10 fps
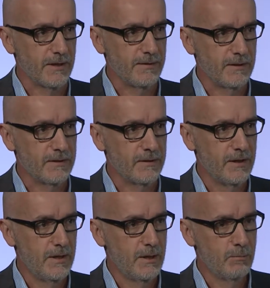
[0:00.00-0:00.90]
I think that
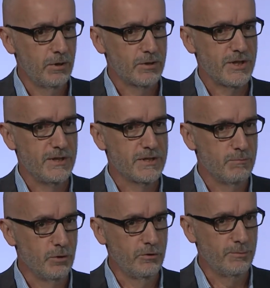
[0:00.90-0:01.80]
blockchain is a
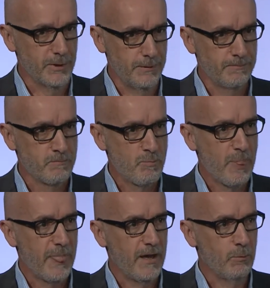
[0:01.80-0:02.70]
movement,
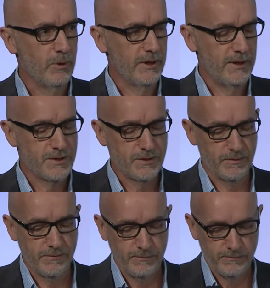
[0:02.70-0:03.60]
and where it gets to in
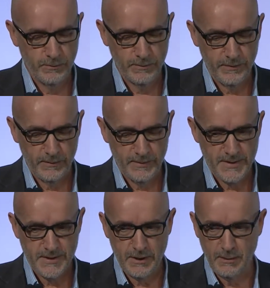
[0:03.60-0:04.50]
4 or 5
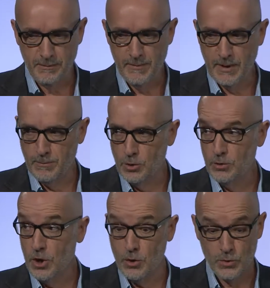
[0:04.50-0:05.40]
years' time, who
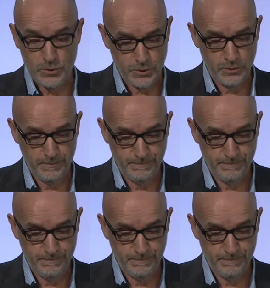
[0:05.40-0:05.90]
knows?